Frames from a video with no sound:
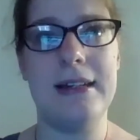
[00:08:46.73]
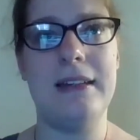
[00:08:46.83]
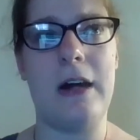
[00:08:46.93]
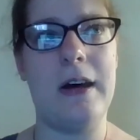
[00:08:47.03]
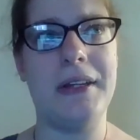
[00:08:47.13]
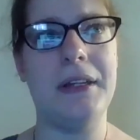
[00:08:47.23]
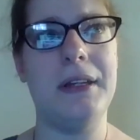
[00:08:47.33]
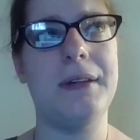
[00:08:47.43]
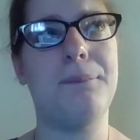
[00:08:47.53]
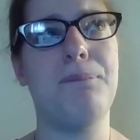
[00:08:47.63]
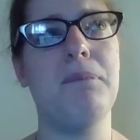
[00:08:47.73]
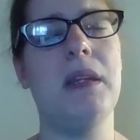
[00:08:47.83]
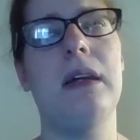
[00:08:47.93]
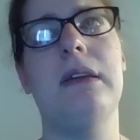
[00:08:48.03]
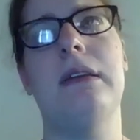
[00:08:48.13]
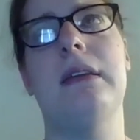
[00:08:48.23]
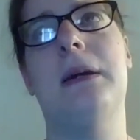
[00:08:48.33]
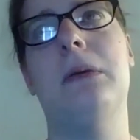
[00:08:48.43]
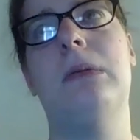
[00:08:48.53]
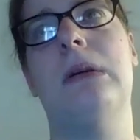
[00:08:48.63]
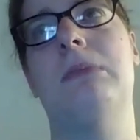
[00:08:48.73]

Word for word: and I there were